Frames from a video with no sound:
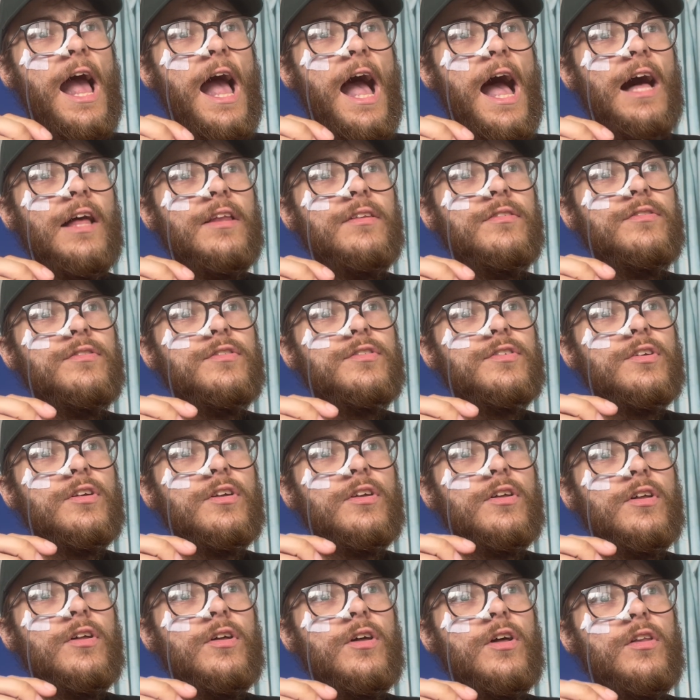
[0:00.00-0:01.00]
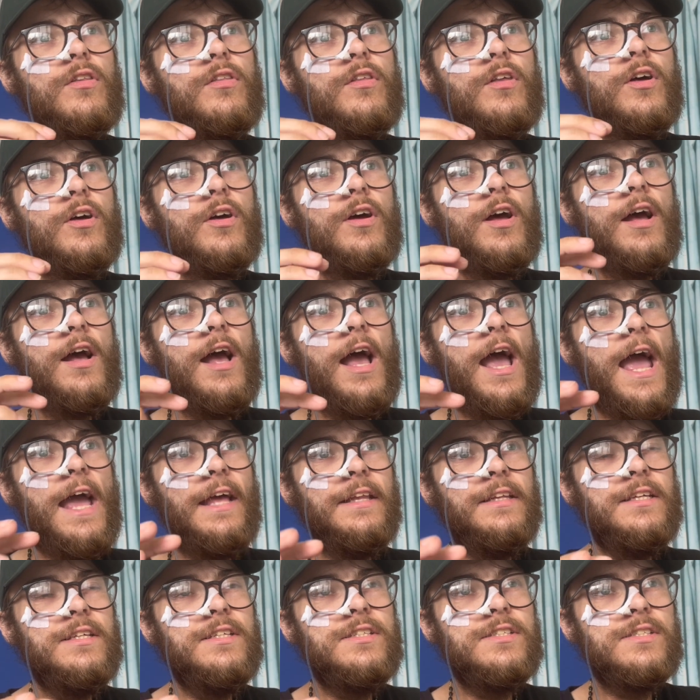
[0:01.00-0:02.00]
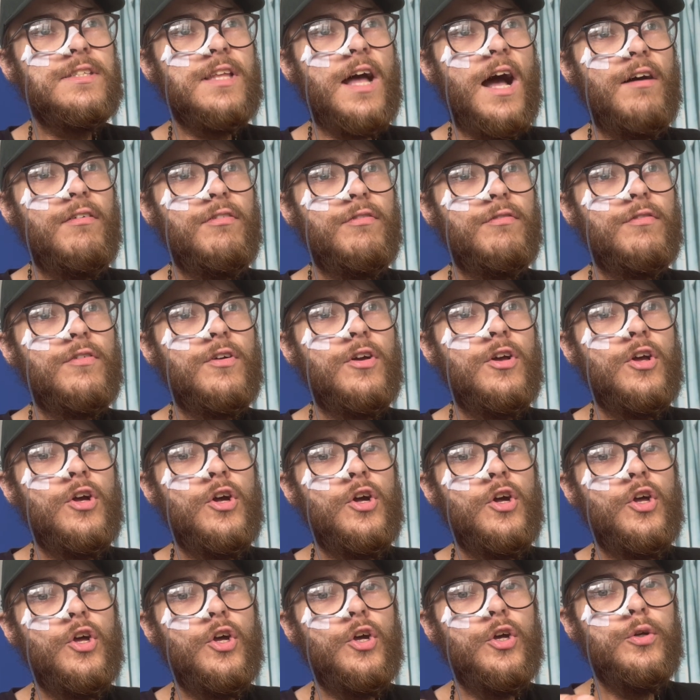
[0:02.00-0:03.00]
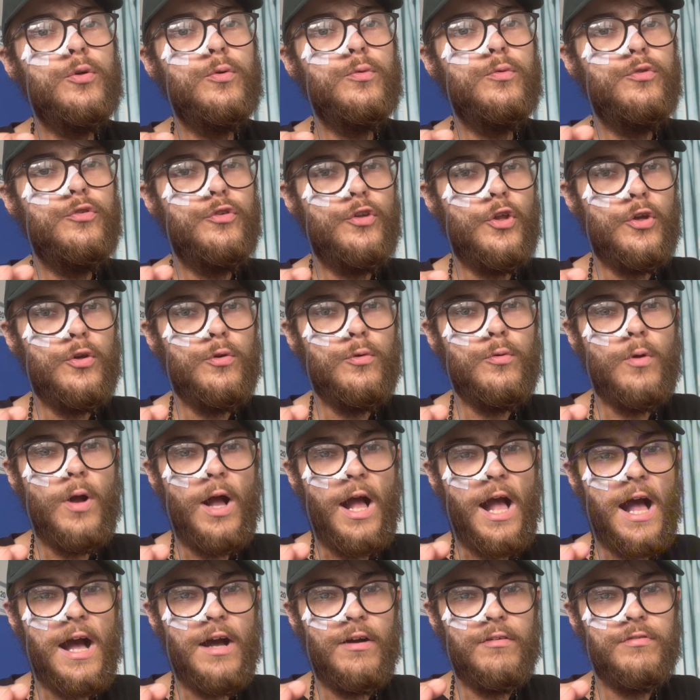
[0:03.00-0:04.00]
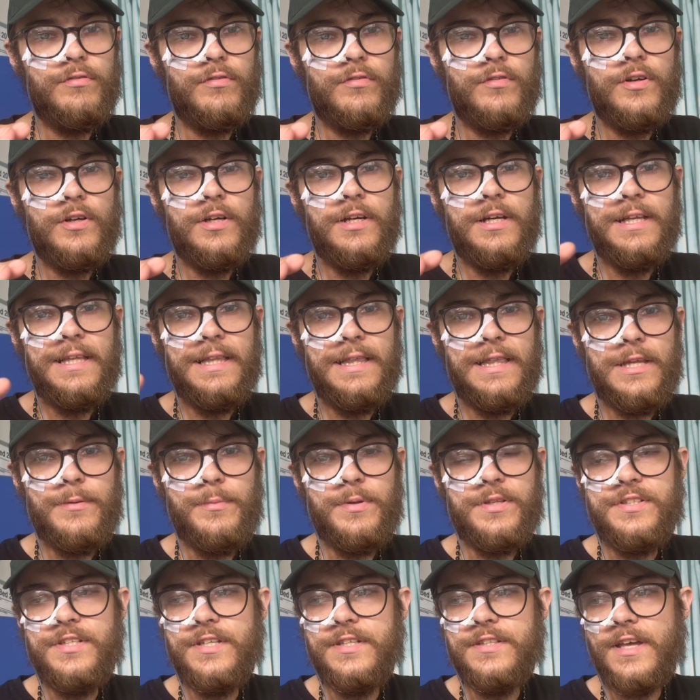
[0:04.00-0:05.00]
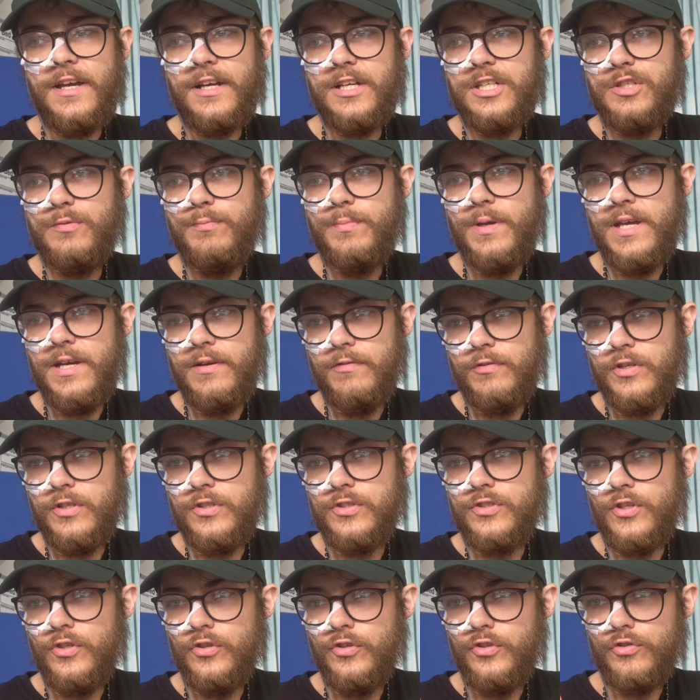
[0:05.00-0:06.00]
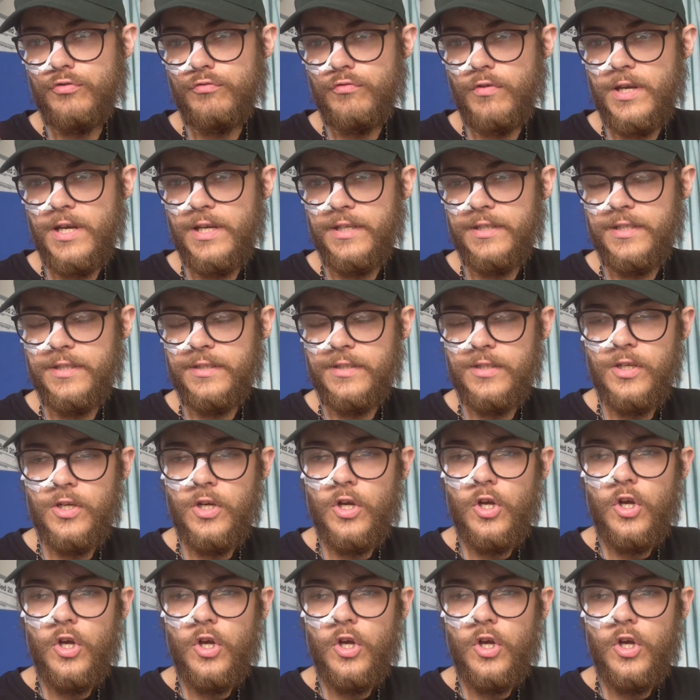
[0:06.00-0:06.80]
and that any staff who do have limited experience and training